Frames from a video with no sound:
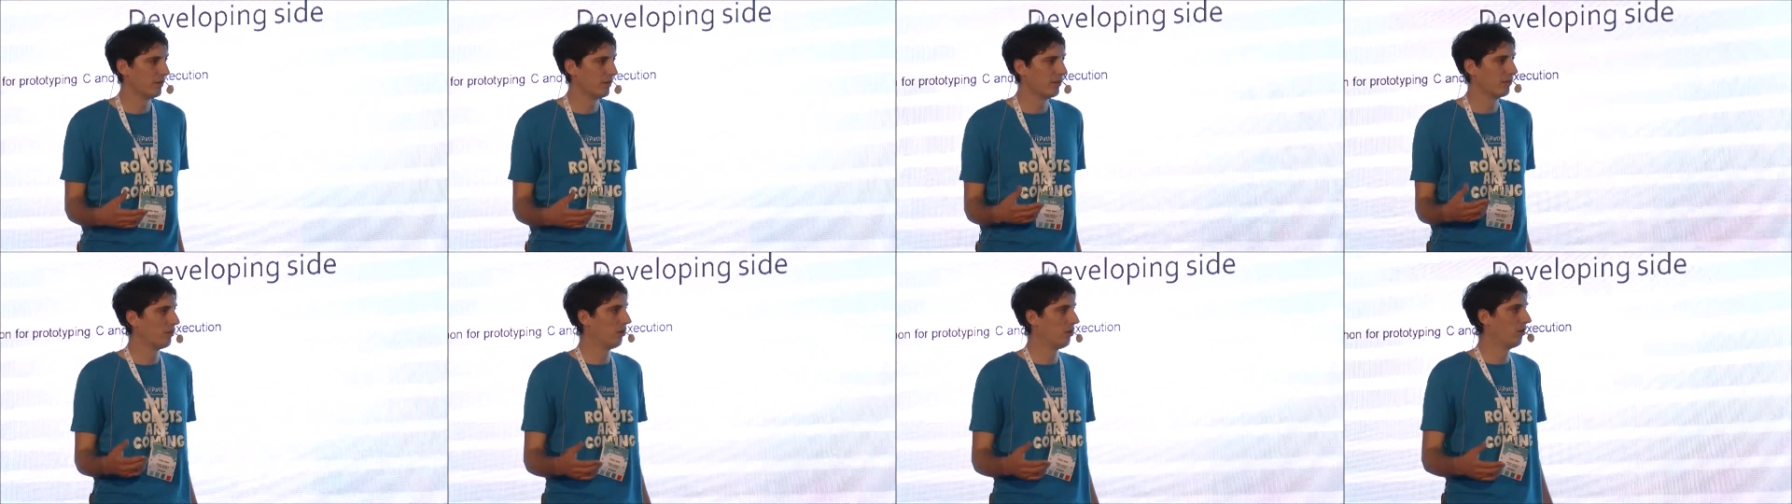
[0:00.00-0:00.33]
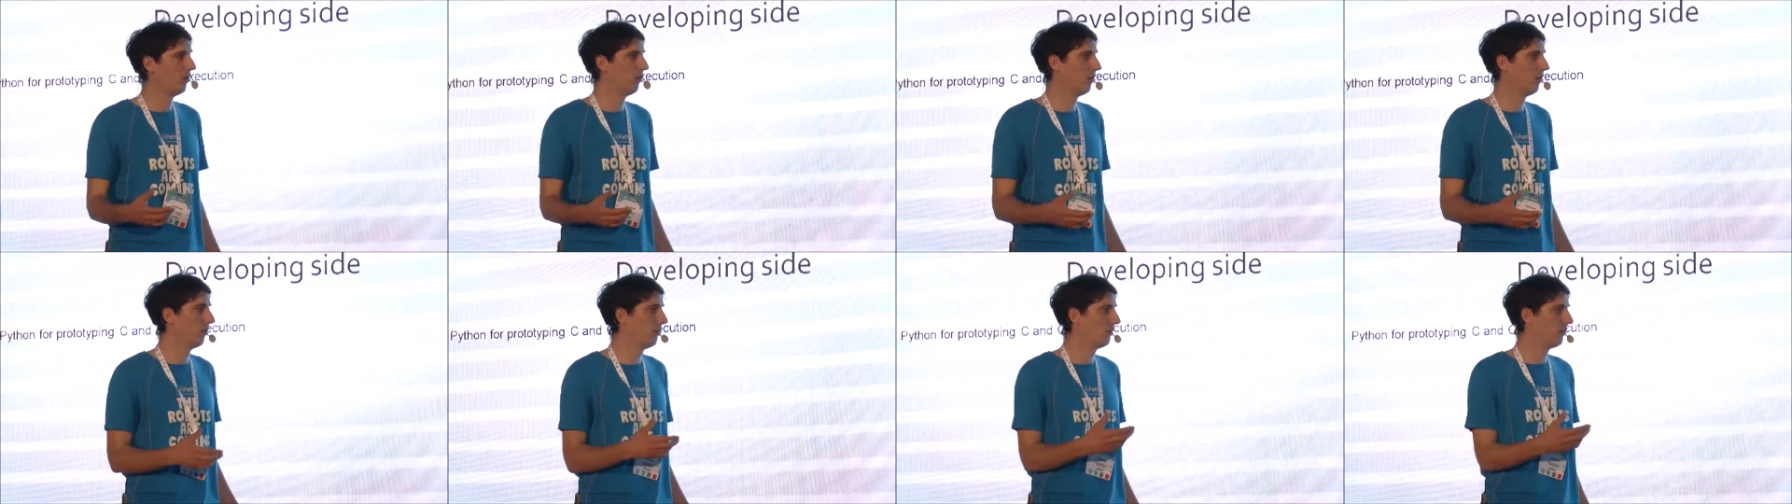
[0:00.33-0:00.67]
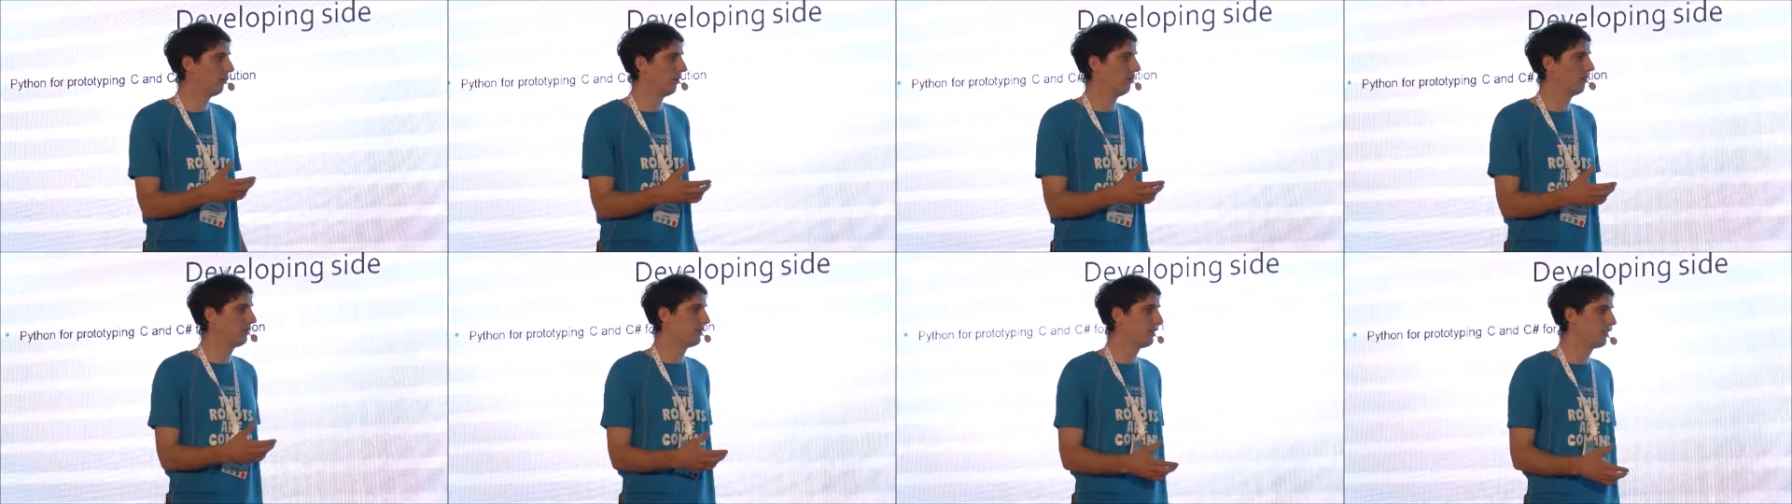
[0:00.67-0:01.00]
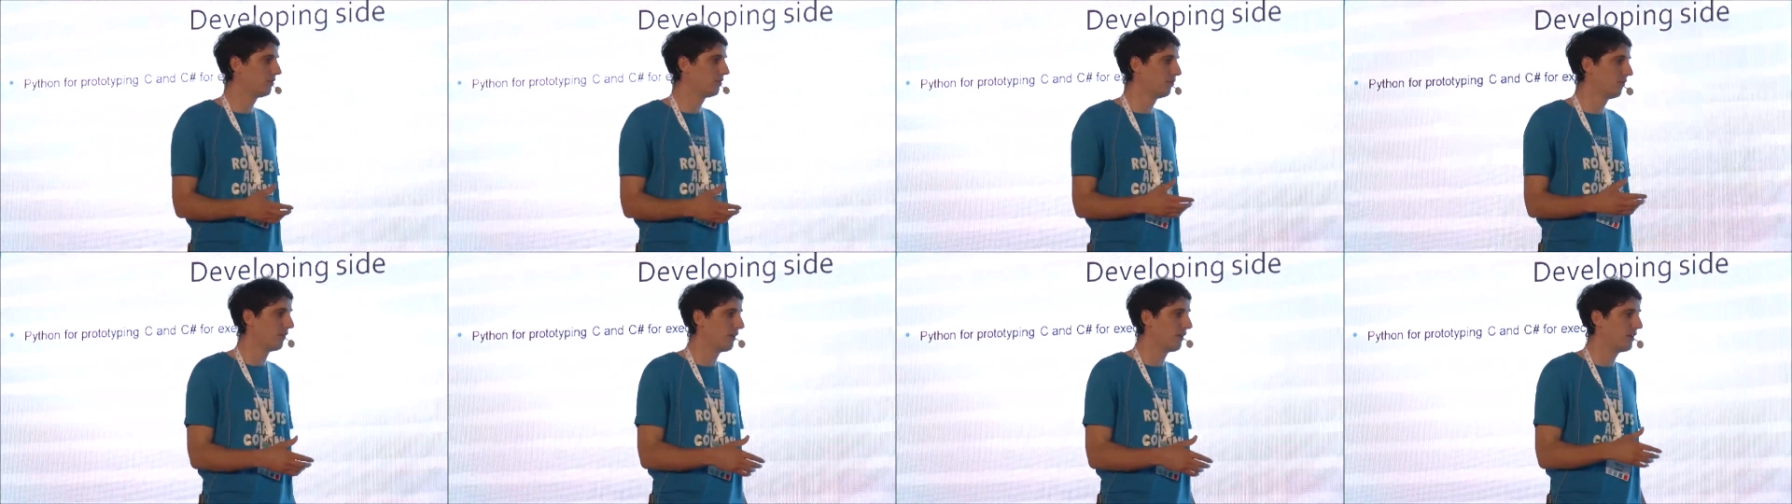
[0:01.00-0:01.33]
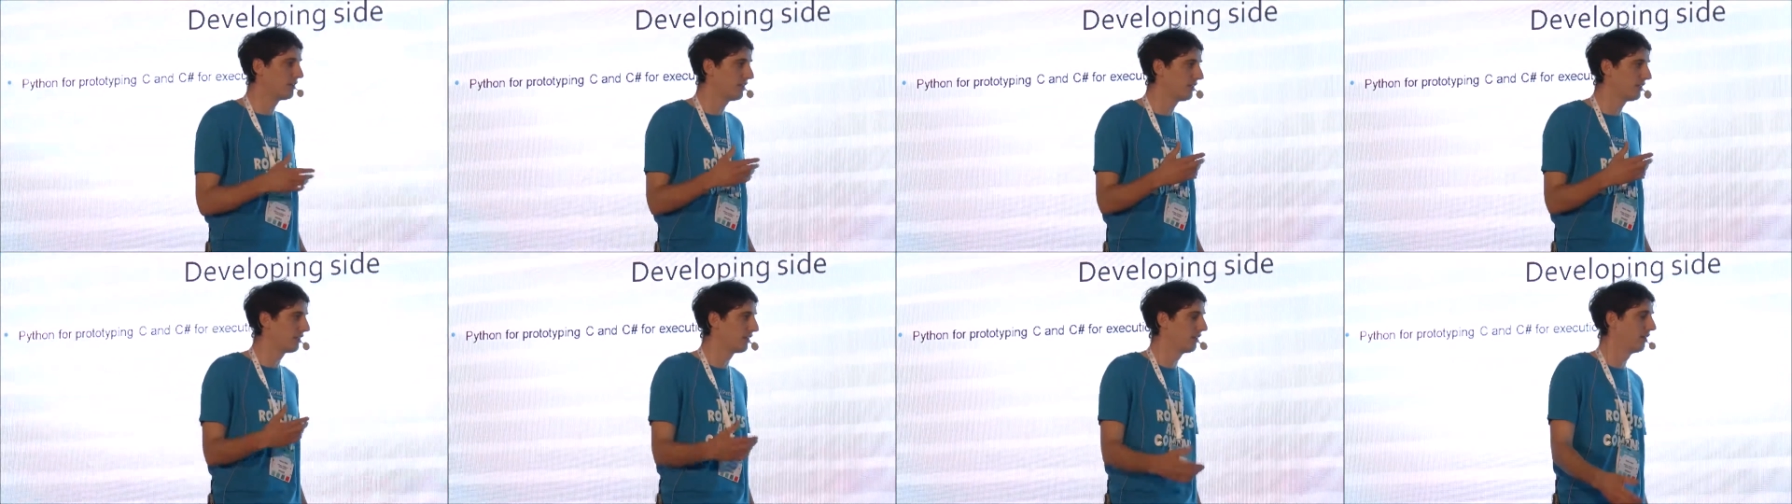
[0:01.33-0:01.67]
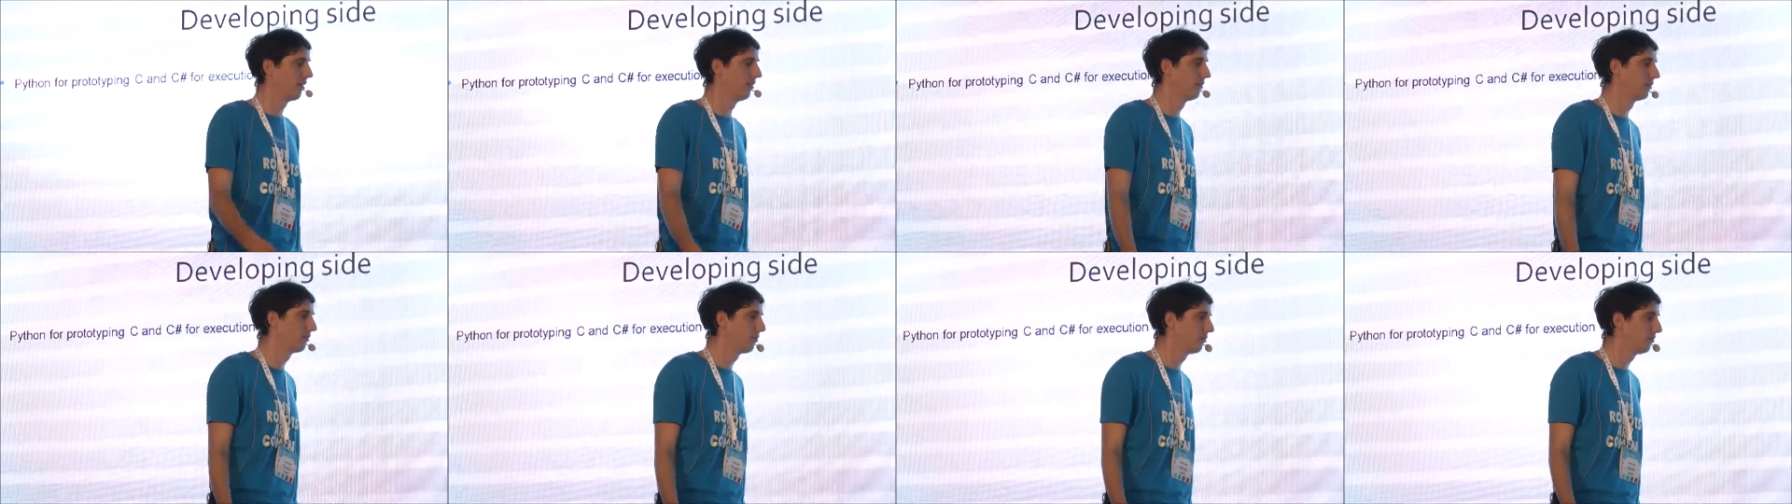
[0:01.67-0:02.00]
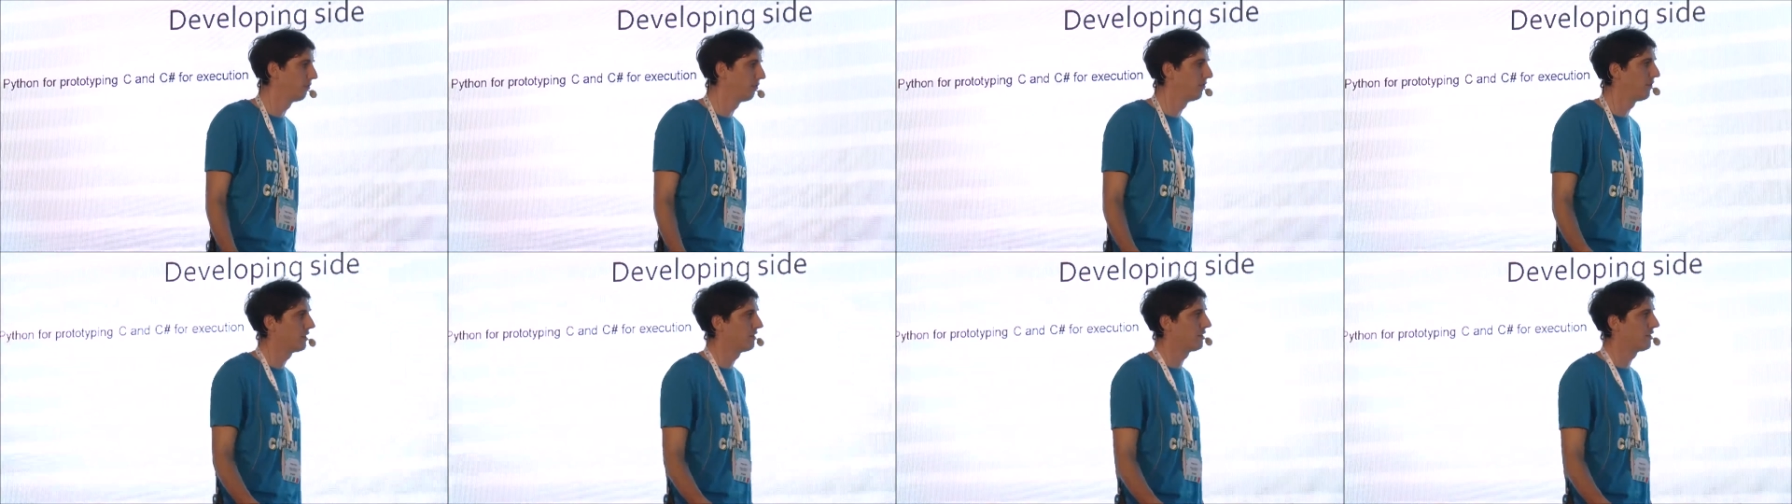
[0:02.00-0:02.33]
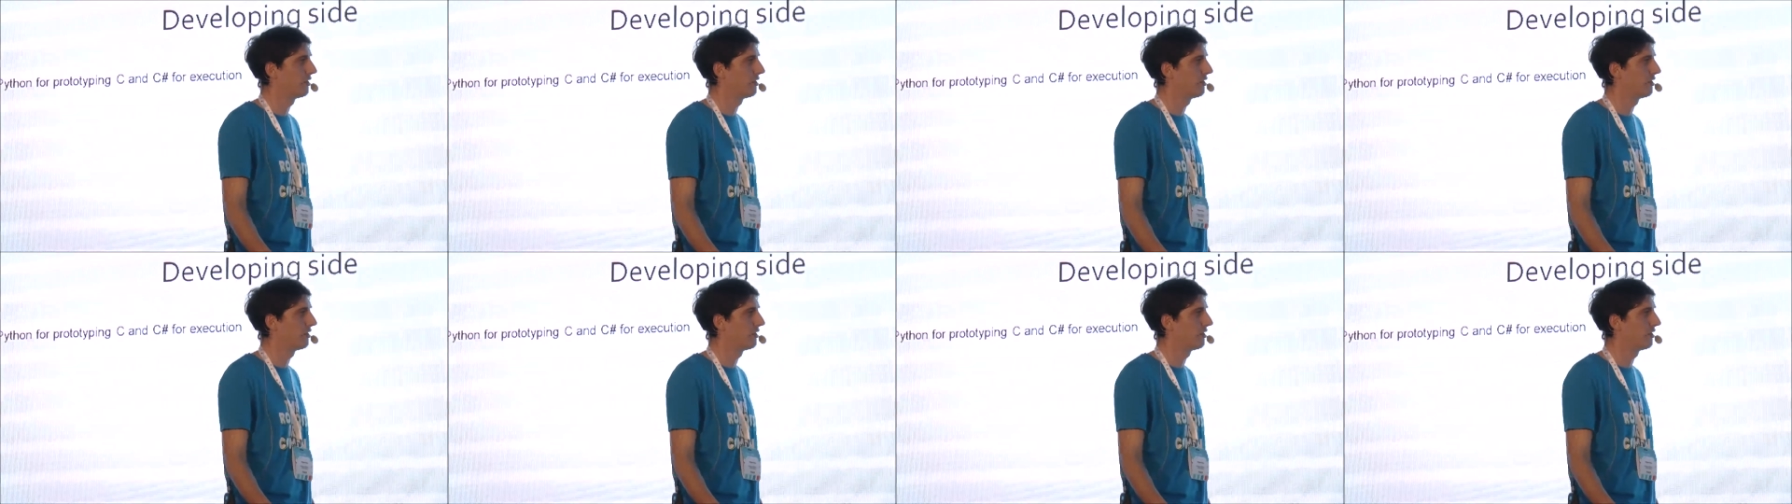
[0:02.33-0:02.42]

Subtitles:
all these two phases